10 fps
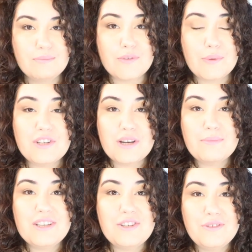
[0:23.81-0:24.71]
Before we jump
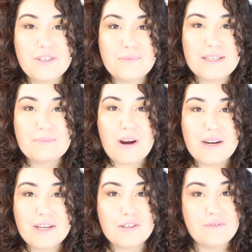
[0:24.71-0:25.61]
into this week's
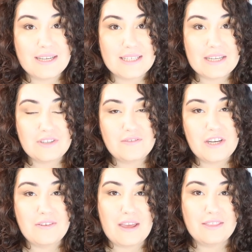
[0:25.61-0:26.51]
products, don't forget to give this
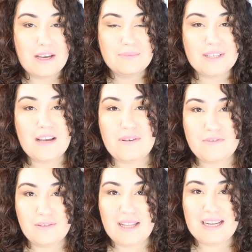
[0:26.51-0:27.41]
video a thumbs up
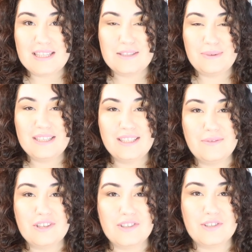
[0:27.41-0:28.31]
if you like these weekly
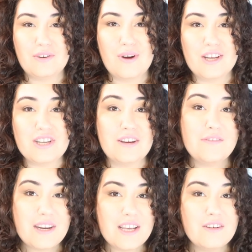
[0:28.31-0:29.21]
wishlist or washout
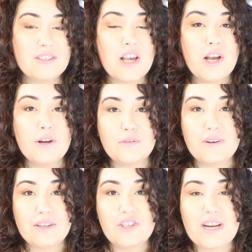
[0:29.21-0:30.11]
videos. Don't
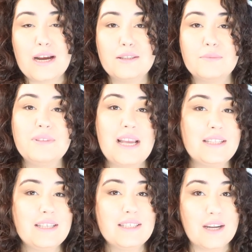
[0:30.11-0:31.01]
forget to check out the
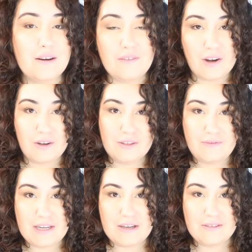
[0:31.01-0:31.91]
playlist of all the
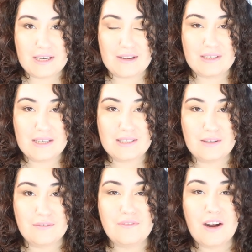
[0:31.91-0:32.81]
videos that I've done
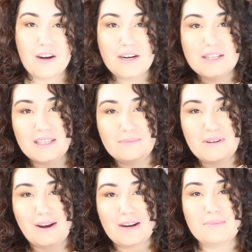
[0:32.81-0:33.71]
so far. It's going to
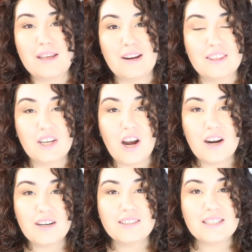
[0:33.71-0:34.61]
be right up there in the
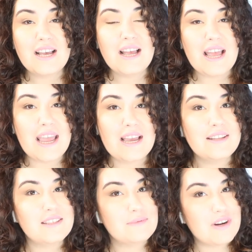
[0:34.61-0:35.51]
cards.
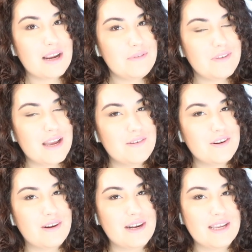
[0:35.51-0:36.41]
And subscribe if you haven't
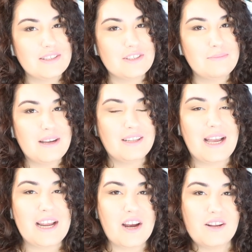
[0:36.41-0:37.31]
already, a little bell
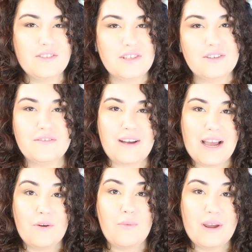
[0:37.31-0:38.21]
icon to be
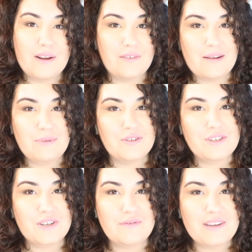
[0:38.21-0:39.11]
notified whenever I
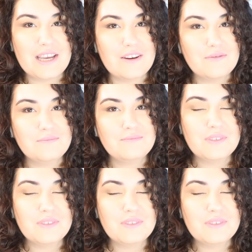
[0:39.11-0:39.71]
post a new video.